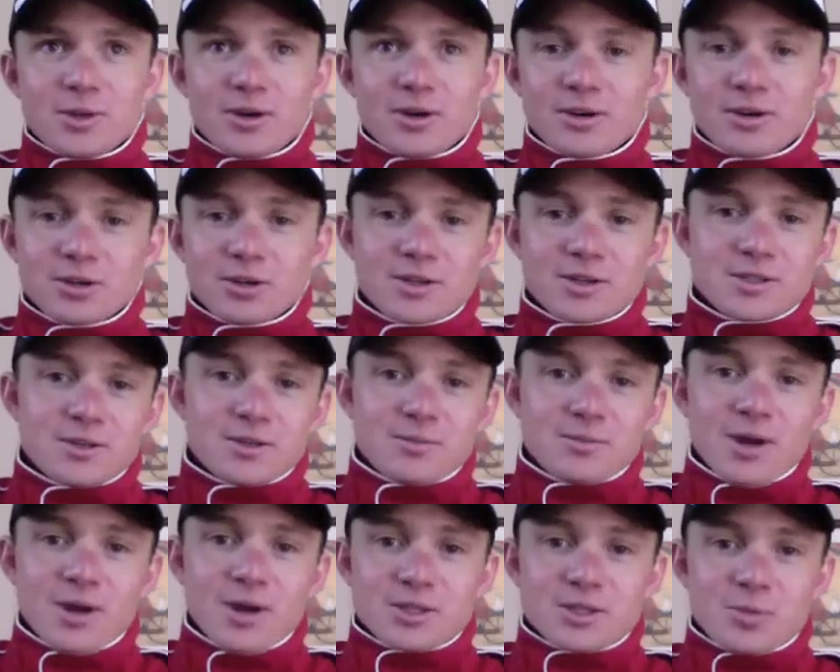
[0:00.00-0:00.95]
They're interested
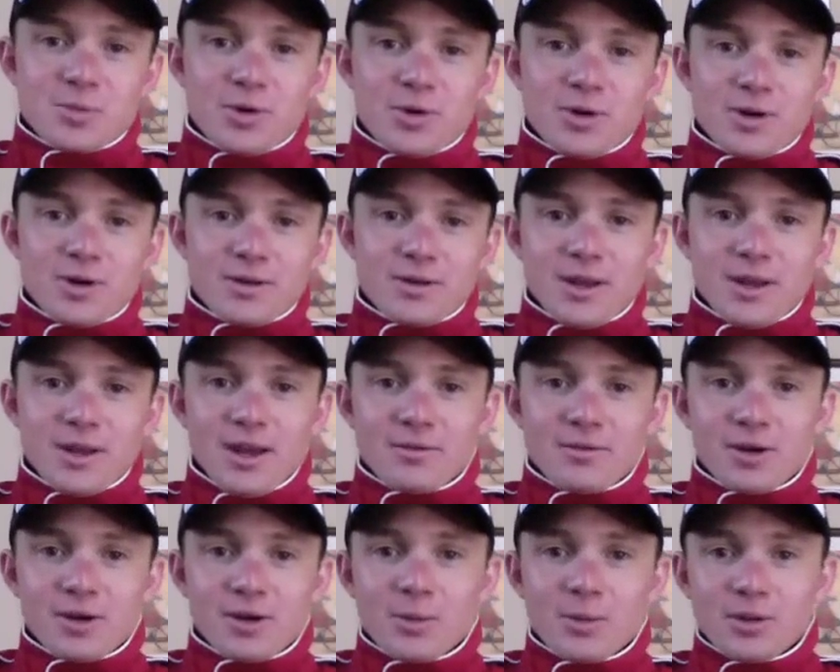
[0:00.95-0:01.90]
in my sport. They
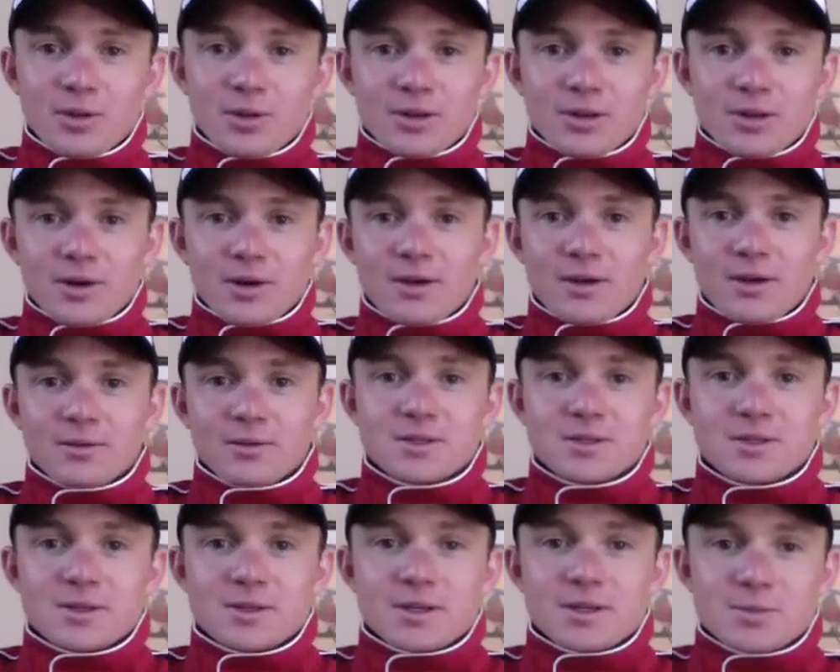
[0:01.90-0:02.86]
have a couple other
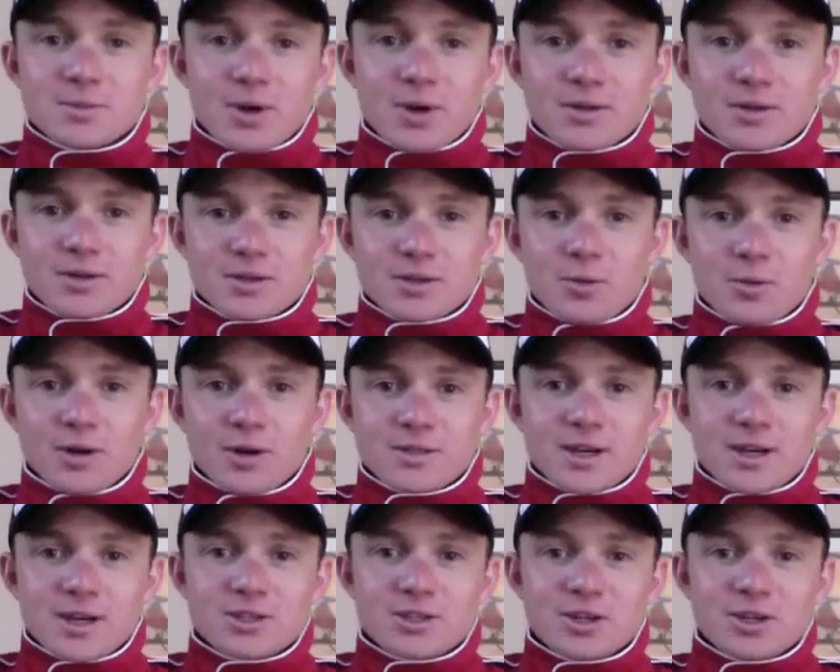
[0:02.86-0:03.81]
athletes that they sponsor.
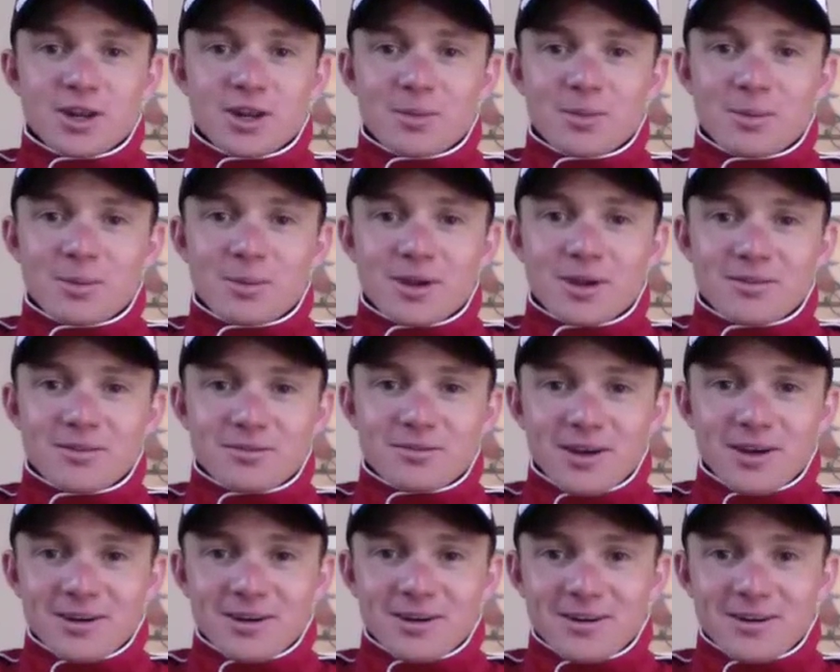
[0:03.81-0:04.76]
One's actually an MMA
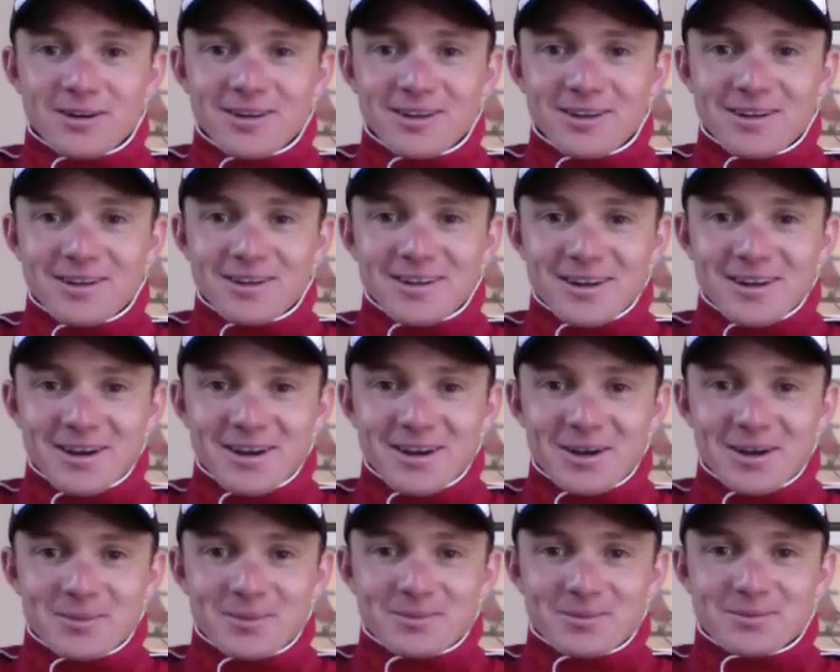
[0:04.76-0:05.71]
fighter.
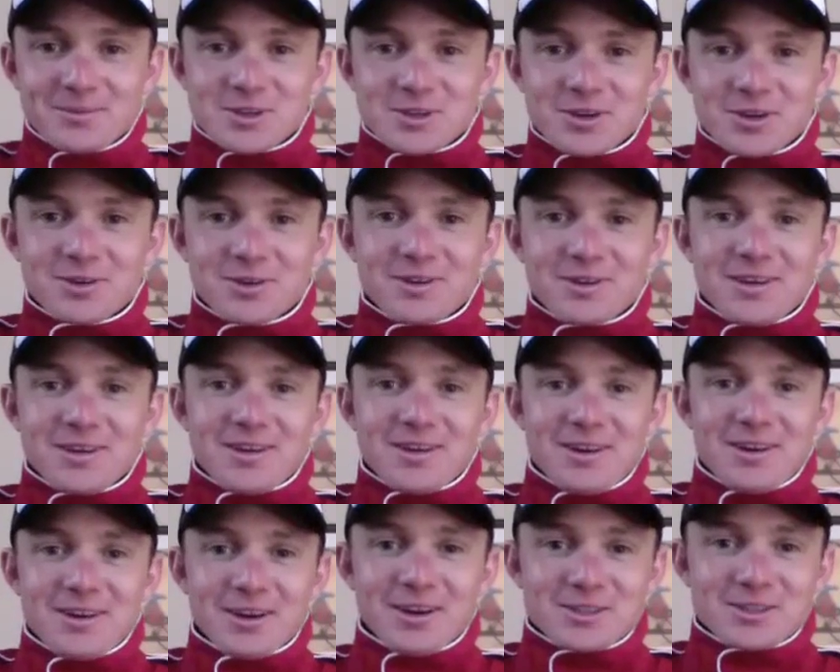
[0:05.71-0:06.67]
Um, so
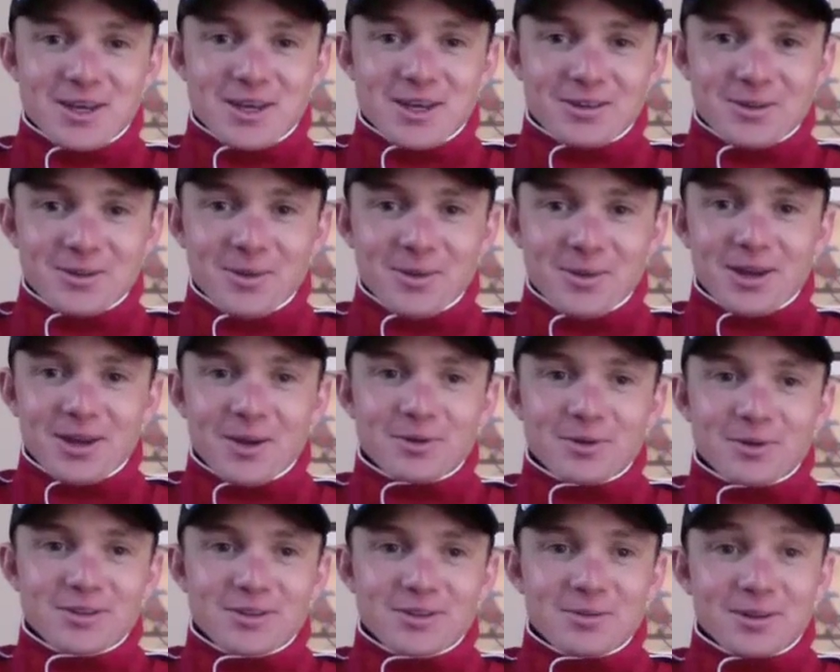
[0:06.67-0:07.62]
not exactly my
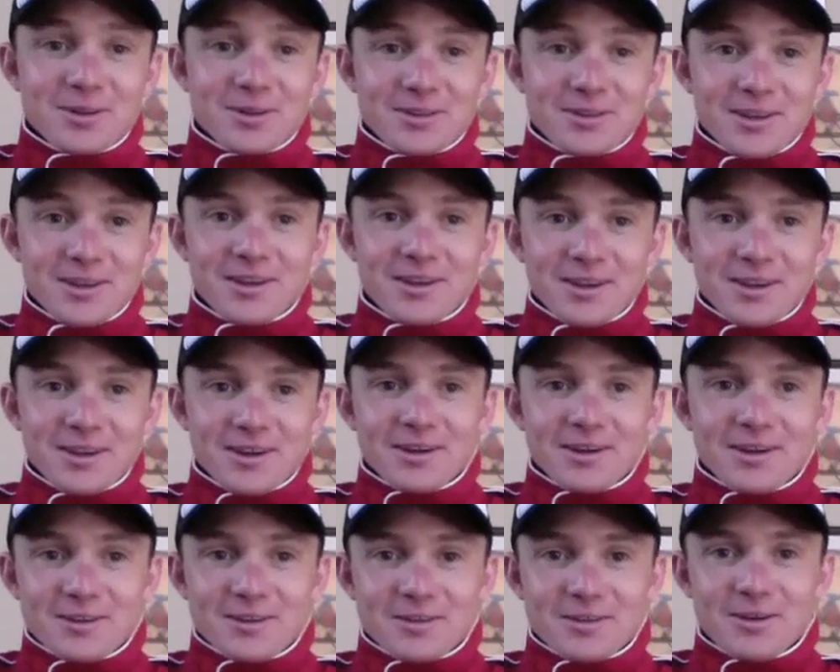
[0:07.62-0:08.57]
cup of tea, but they
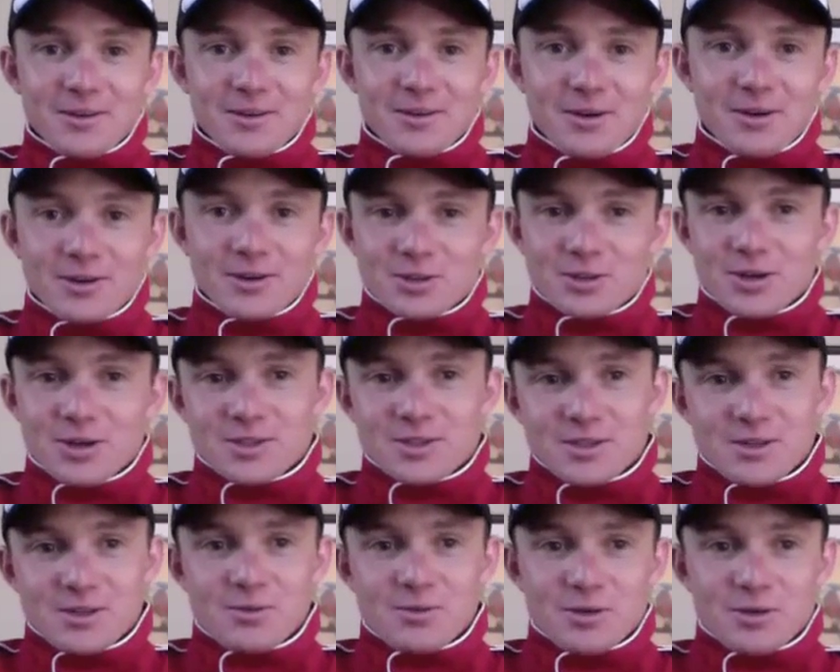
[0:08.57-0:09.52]
uh, they're, they're
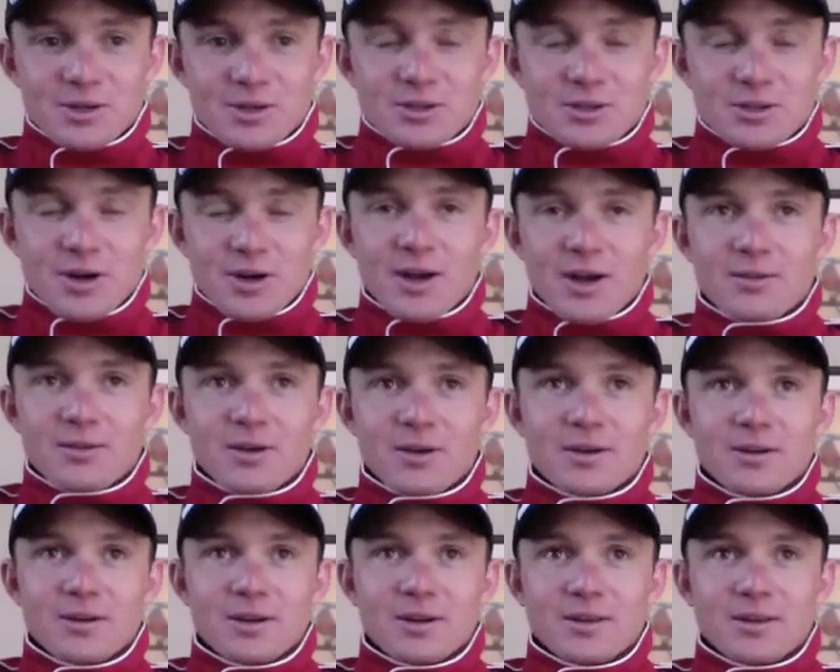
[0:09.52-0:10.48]
interested in, in,
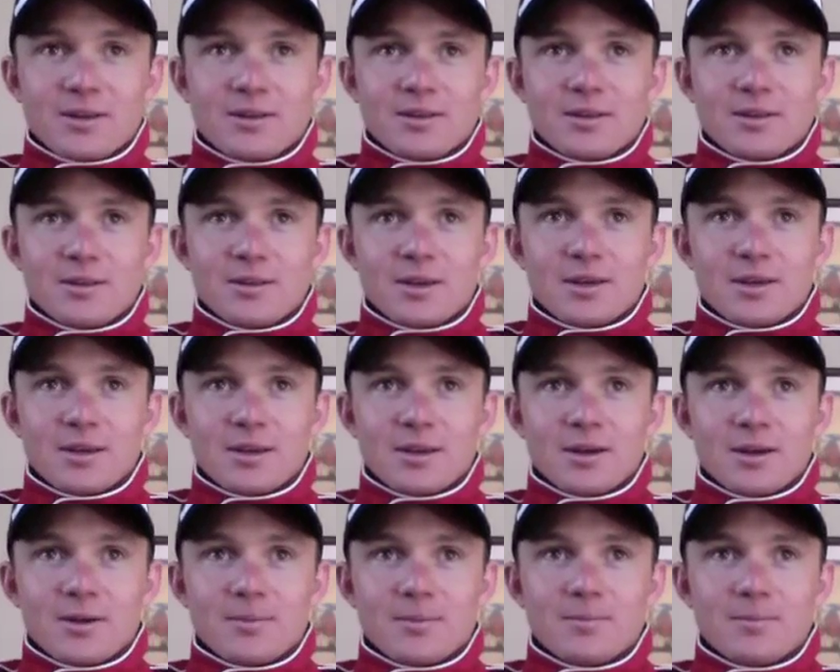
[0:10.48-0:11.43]
triathlon, and I think they
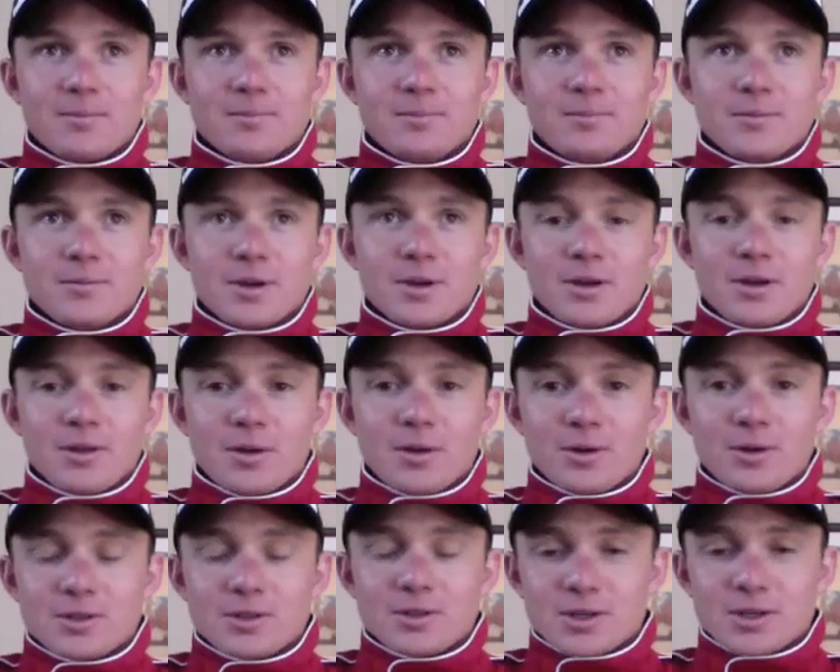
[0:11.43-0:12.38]
um, you know they
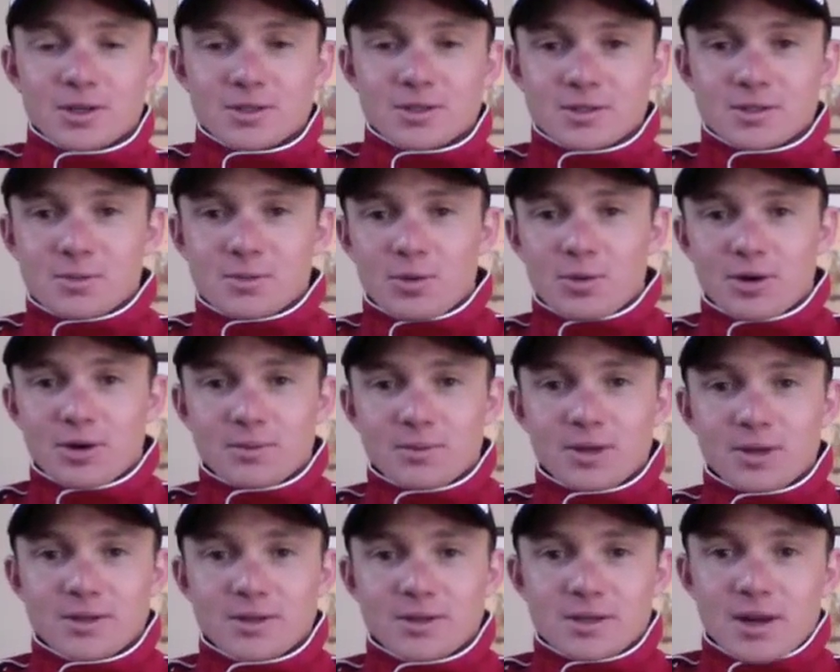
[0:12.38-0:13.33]
were interested in supporting
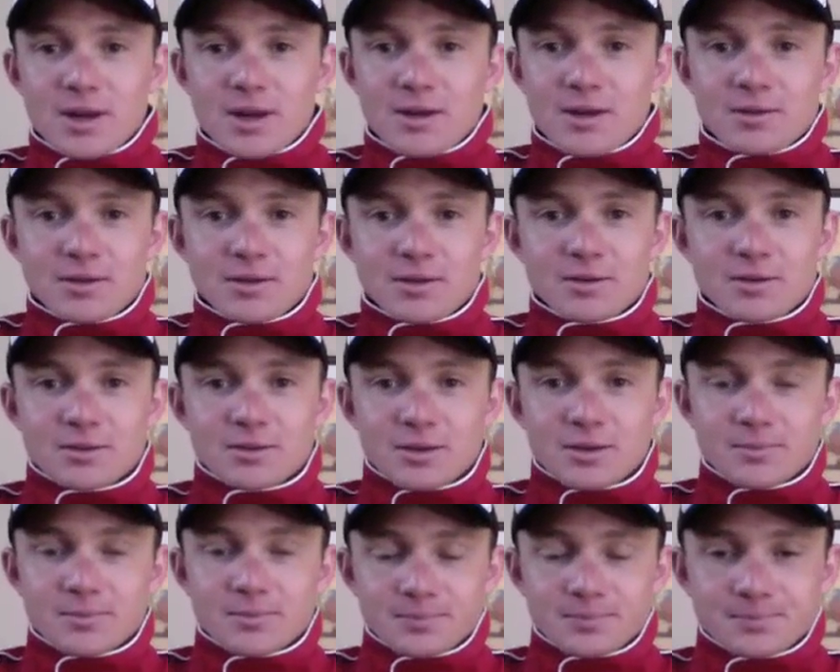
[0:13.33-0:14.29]
me as an athlete.
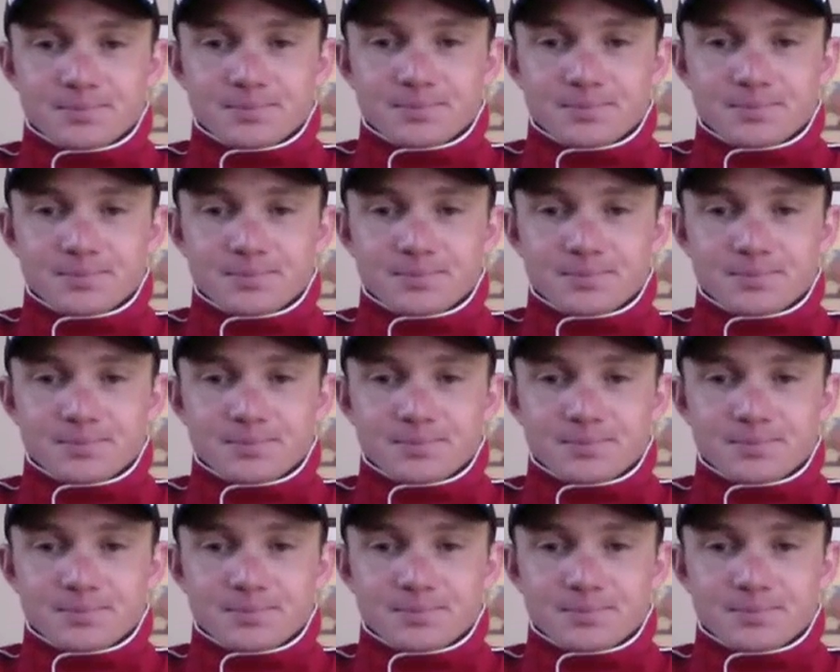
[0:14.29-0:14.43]
So.